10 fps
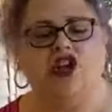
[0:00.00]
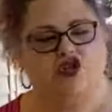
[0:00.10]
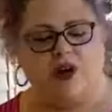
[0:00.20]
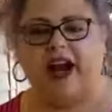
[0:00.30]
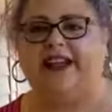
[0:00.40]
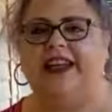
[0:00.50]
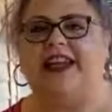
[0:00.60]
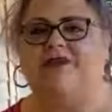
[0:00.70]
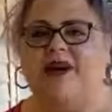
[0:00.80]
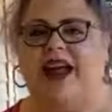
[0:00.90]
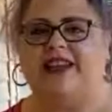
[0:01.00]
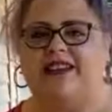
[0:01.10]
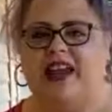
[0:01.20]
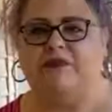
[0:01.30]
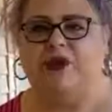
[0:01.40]
Try leading by
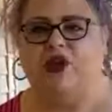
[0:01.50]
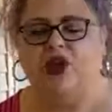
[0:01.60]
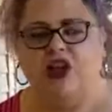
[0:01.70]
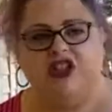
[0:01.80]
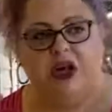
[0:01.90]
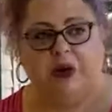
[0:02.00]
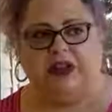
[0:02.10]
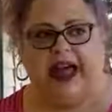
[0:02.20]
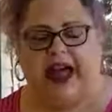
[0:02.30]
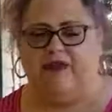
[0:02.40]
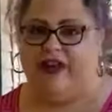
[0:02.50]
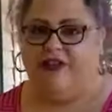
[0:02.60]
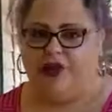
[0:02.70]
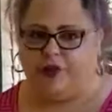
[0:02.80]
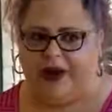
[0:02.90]
example. Don't laugh
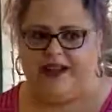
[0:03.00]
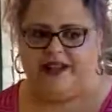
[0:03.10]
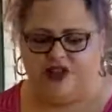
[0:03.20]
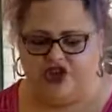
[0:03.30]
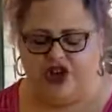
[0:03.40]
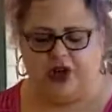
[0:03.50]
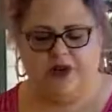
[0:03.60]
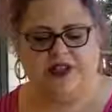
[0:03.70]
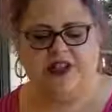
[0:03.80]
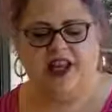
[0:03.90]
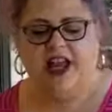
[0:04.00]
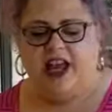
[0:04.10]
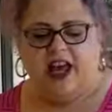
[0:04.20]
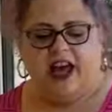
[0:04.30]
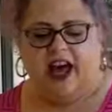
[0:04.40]
at the racist jokes.
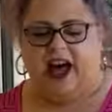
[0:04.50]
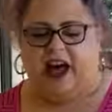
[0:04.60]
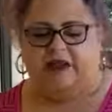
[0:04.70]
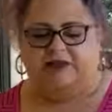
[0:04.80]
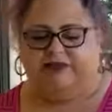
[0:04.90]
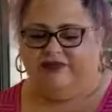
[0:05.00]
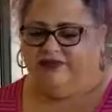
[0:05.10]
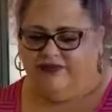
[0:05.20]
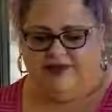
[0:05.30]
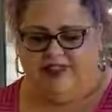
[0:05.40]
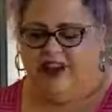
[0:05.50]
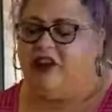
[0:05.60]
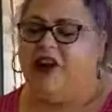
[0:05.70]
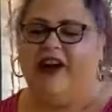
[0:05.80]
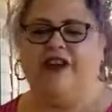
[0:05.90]
Um, there
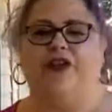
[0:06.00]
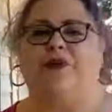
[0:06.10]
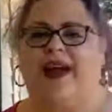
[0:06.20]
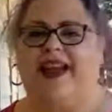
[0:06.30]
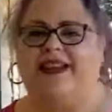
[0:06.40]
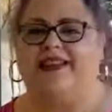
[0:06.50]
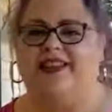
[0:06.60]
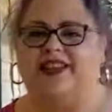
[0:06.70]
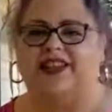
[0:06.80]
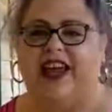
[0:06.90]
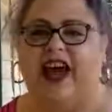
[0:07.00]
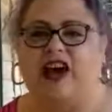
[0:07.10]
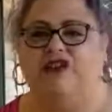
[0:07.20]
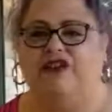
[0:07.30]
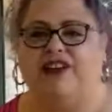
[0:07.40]
are other ways to
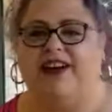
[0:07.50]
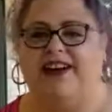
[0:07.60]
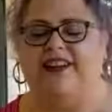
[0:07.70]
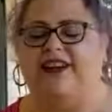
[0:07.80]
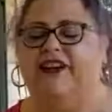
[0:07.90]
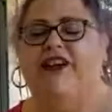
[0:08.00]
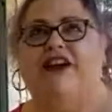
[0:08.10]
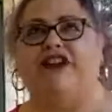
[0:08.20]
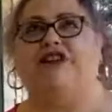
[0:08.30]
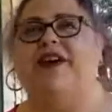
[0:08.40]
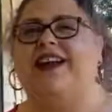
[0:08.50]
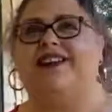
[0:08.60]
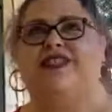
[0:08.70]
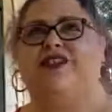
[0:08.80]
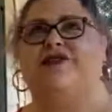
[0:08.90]
have fun. There are other
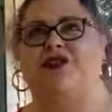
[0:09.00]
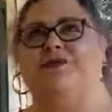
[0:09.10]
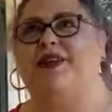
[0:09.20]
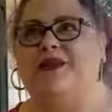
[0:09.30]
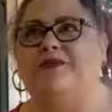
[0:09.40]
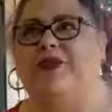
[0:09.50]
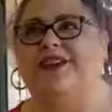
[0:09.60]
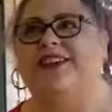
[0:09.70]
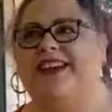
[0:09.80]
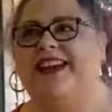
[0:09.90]
ways to view people.